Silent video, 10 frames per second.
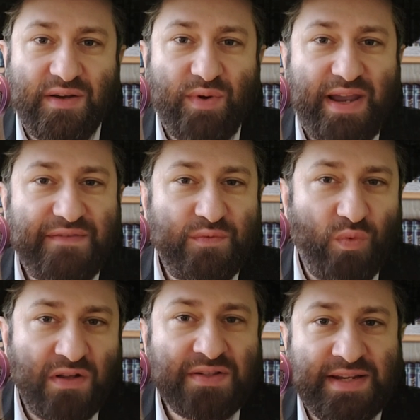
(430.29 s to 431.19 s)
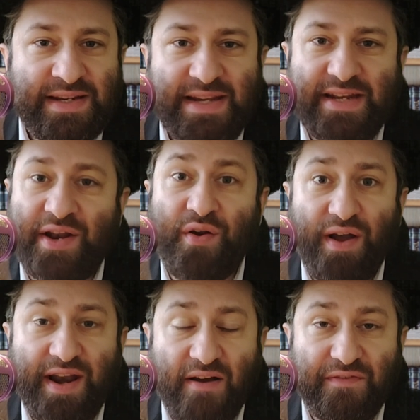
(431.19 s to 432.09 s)
where even want and need are
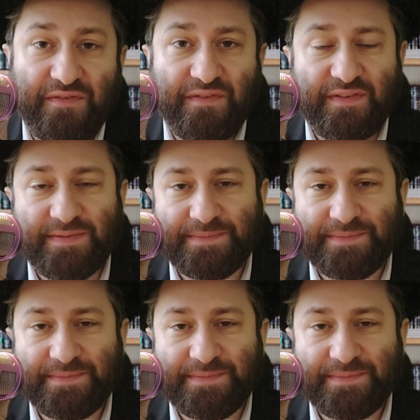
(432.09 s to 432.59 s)
not enough.